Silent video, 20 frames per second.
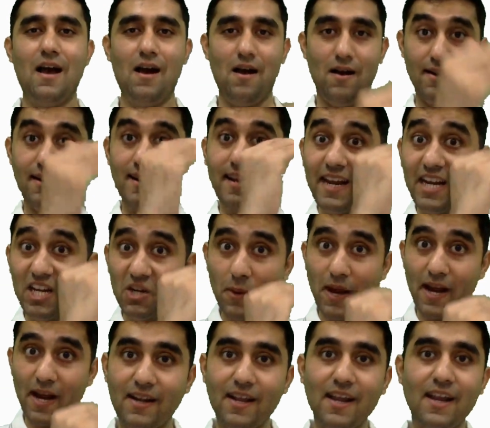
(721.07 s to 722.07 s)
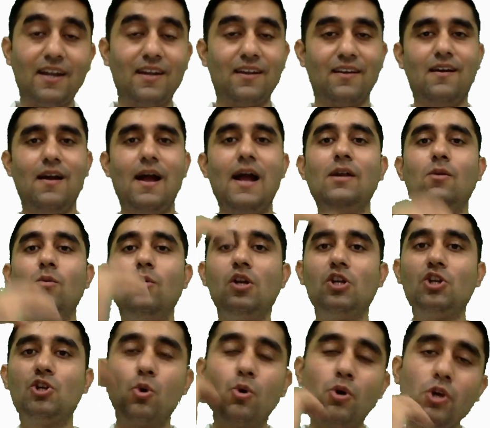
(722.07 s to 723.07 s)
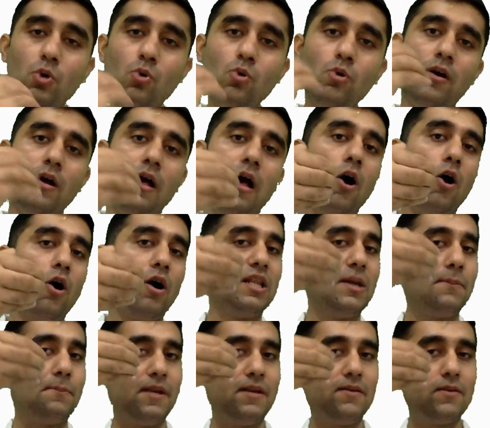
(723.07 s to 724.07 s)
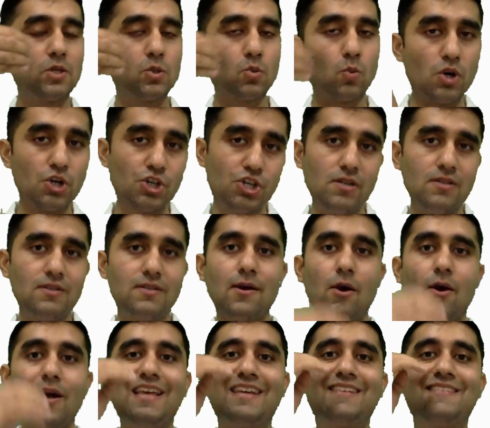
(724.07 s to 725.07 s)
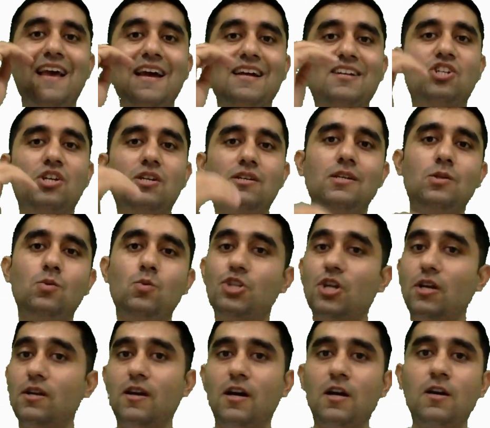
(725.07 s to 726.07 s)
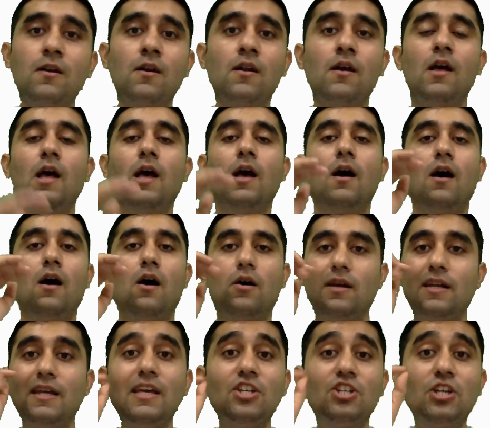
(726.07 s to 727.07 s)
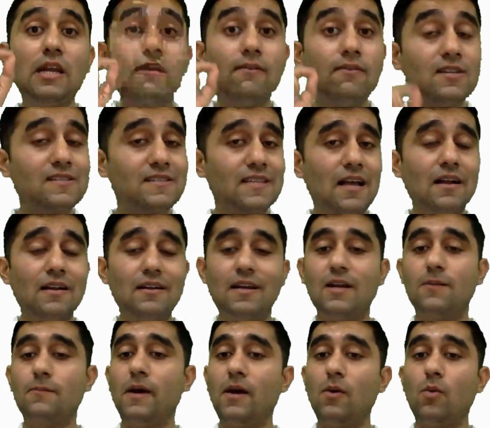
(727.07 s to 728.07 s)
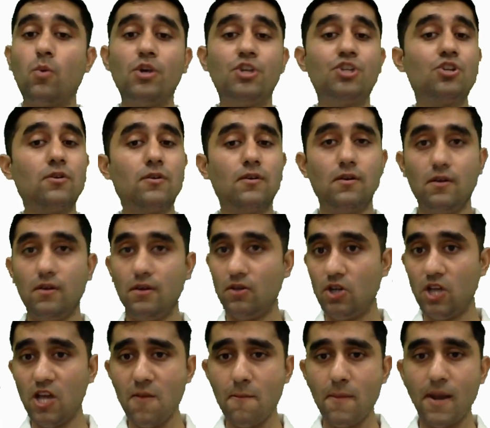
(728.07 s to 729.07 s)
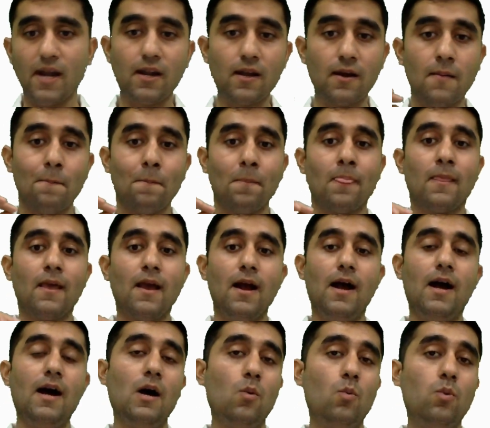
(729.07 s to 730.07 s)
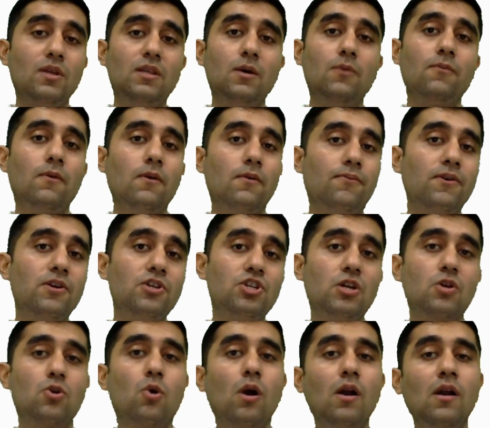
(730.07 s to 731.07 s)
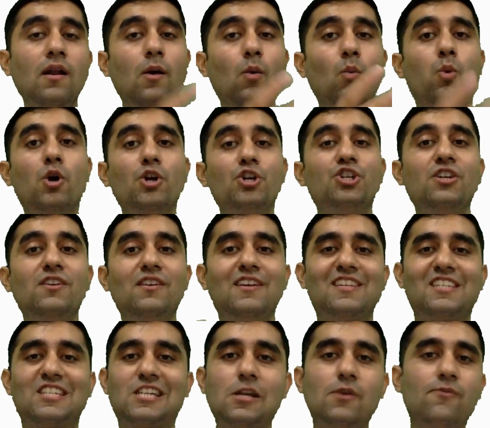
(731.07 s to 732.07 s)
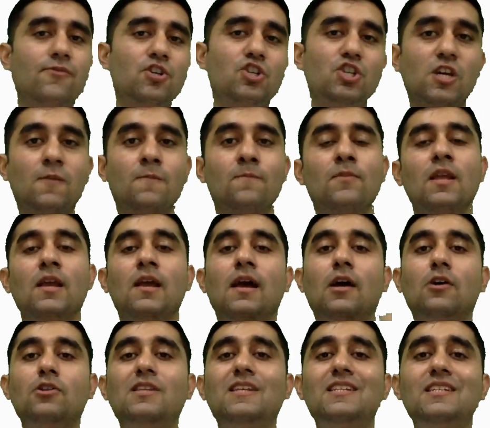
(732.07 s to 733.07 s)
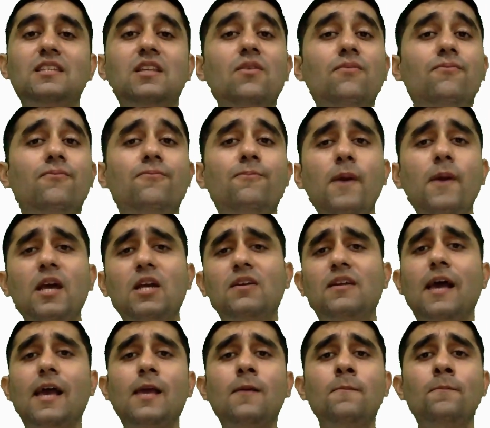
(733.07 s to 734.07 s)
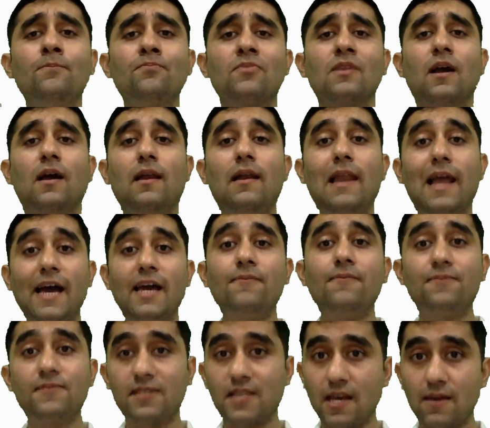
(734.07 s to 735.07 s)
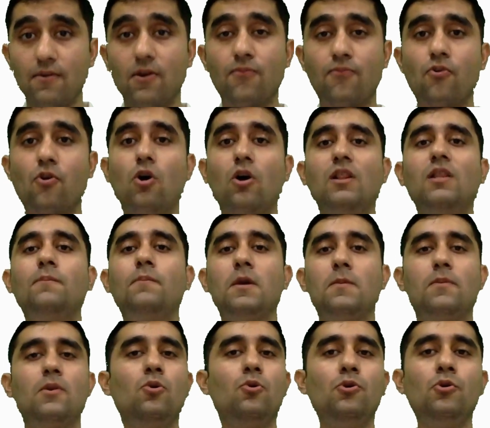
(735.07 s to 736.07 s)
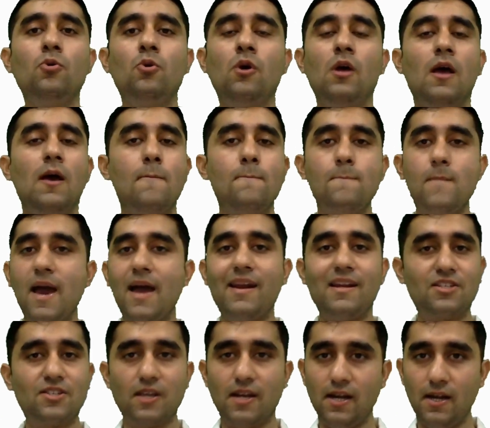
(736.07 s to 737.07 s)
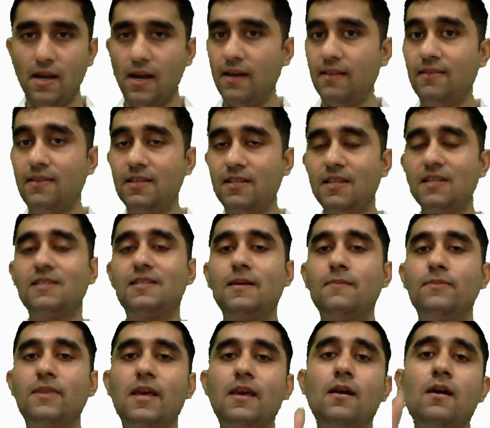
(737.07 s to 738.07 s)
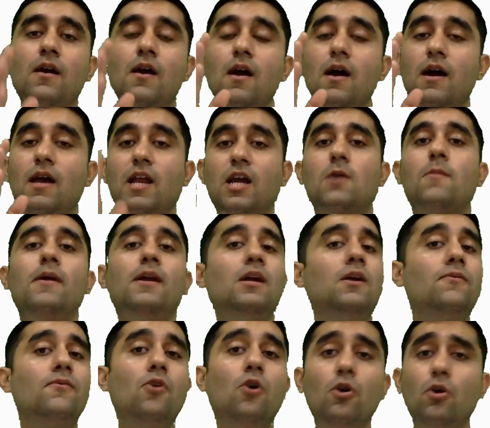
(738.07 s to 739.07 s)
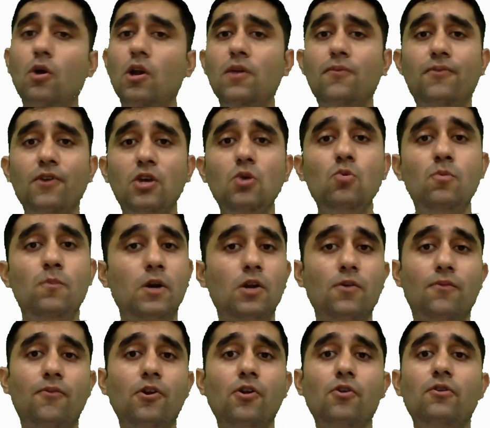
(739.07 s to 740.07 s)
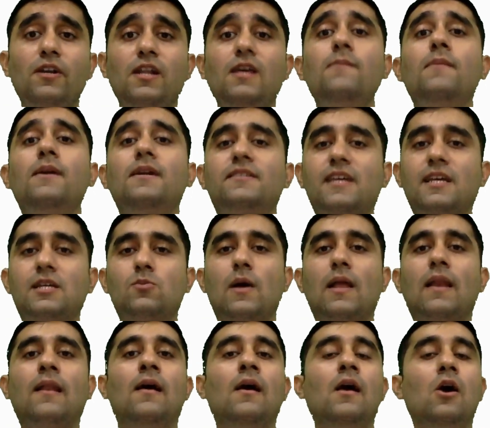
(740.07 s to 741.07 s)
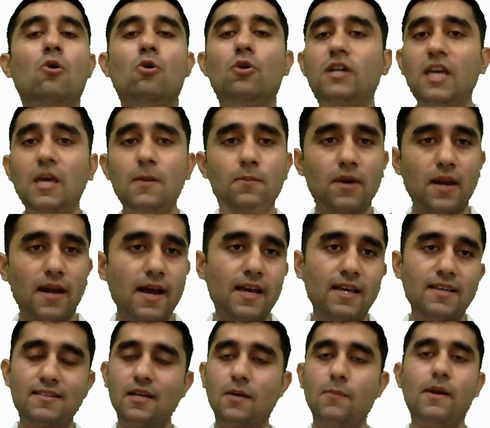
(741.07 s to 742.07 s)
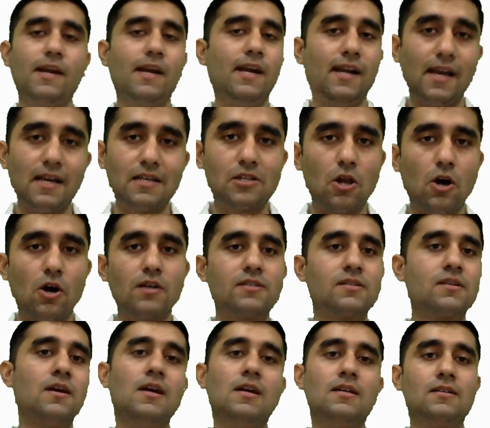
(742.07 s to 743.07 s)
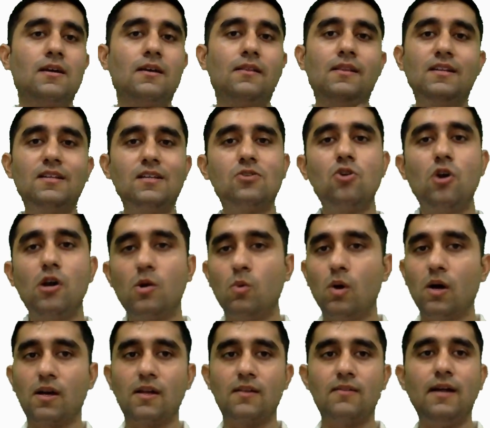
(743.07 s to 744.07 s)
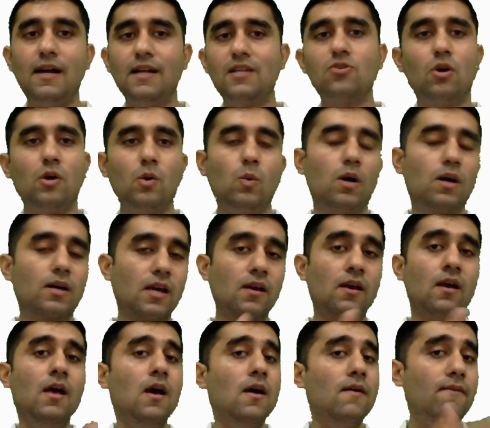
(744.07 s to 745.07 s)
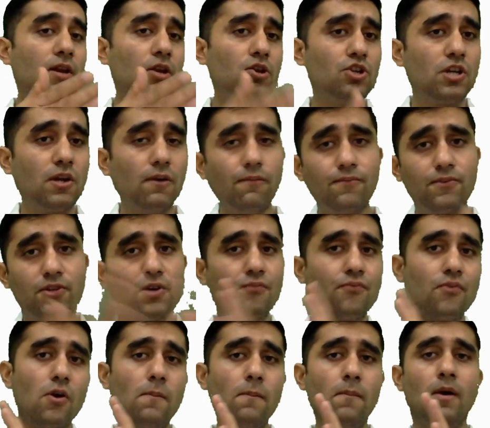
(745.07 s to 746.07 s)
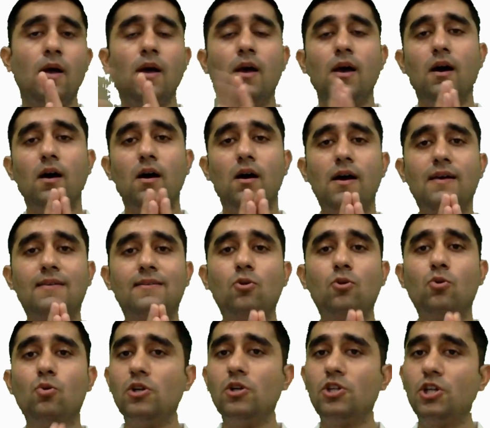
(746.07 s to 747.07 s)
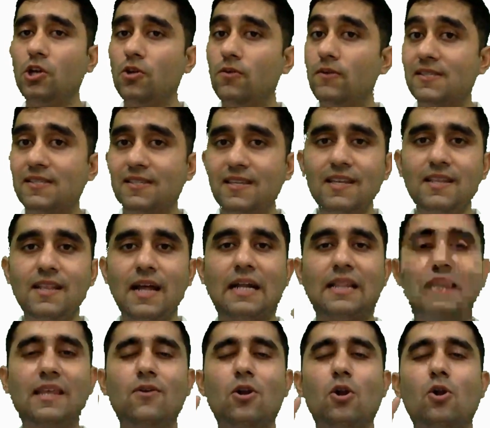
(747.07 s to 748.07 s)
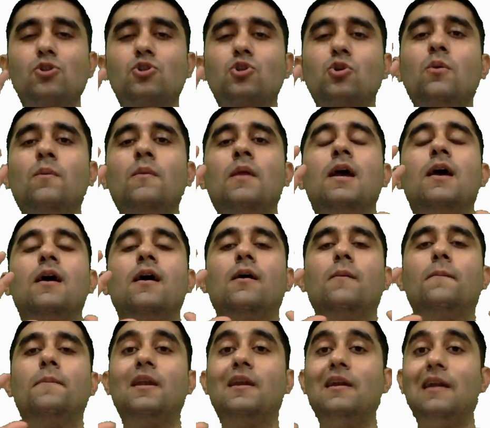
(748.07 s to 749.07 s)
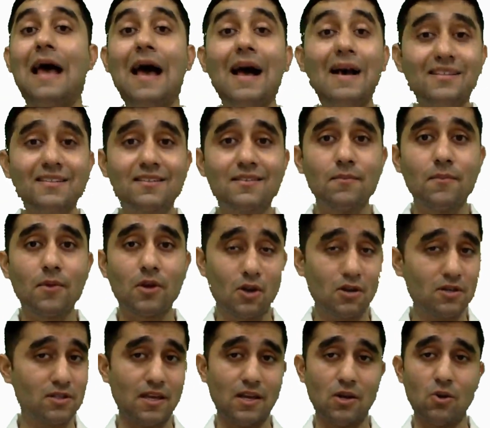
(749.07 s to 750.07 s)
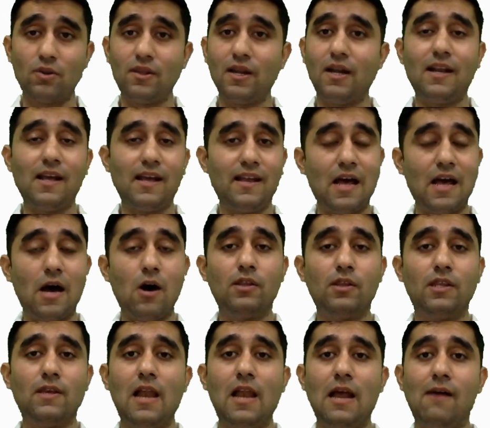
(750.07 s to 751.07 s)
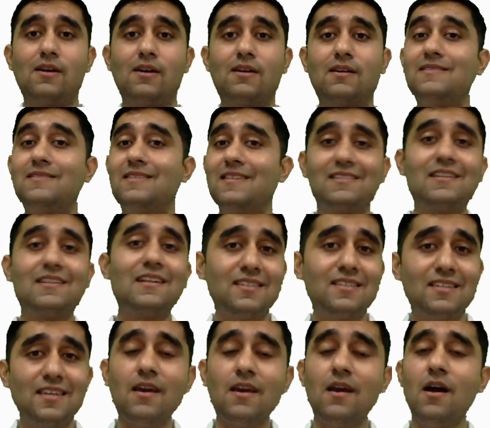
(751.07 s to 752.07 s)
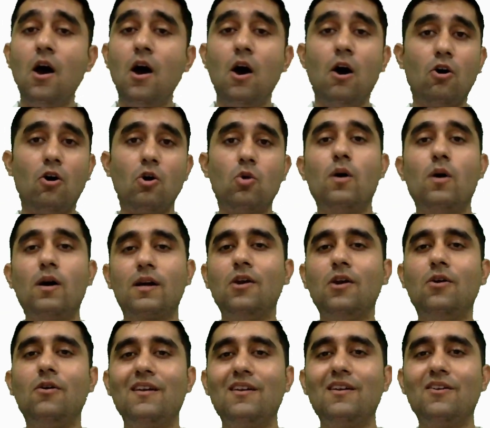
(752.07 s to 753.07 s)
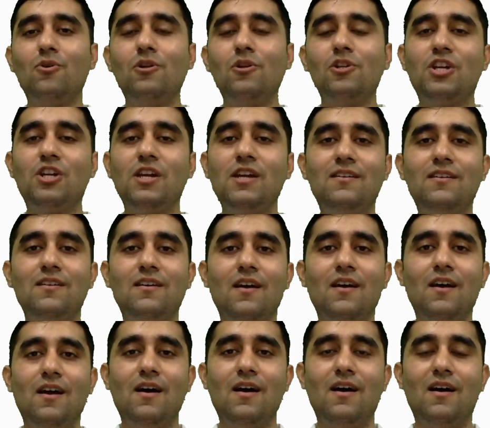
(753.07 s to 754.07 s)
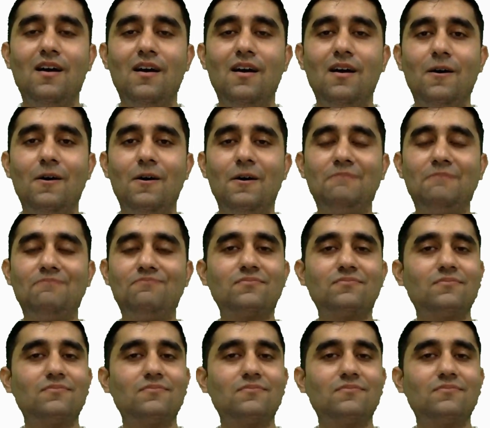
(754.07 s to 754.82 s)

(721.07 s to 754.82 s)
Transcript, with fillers: Uh, date date, and it will show you all the previous versions, exact changes which are done on each and every cell, done by which teammate, uh, with a feature called version history feature. This is a big time lifesaver for all the people who manage the data, and this is something recommended not only for you but for your teammates as well, who keep crying, "Sir, my data is lost. So this is not working. That is not working." When you shift, shift from uh, Excel to Google Sheet, you will see that they will also be relaxed because they know that now they will have a consistency on working on Google Sheet, uh,